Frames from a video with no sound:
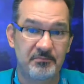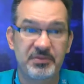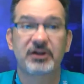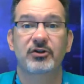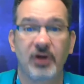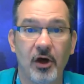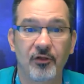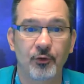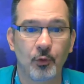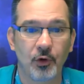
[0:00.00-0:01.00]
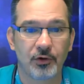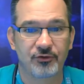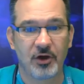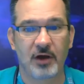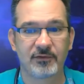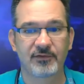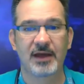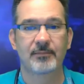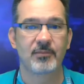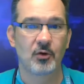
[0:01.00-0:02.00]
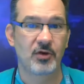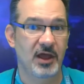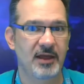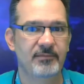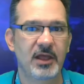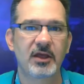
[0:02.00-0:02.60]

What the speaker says: build other words off of them, okay?